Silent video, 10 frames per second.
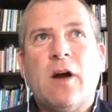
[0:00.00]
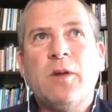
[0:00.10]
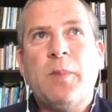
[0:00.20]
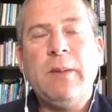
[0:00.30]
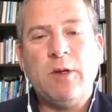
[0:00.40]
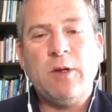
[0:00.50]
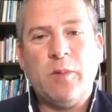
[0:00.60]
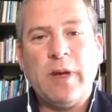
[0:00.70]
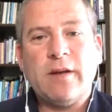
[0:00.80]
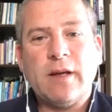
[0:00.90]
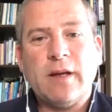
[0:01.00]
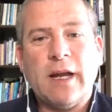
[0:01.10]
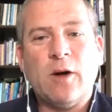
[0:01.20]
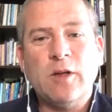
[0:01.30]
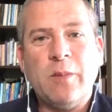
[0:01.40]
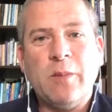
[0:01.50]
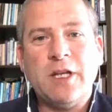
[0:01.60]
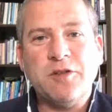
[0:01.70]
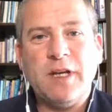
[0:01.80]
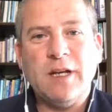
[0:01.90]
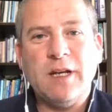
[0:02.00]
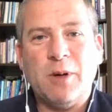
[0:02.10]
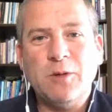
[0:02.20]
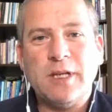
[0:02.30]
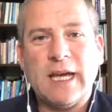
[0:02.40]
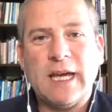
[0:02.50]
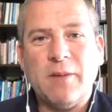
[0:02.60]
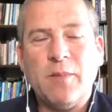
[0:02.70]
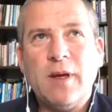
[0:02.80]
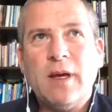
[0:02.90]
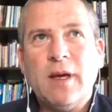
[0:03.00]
the people you met and how they made you feel about the game,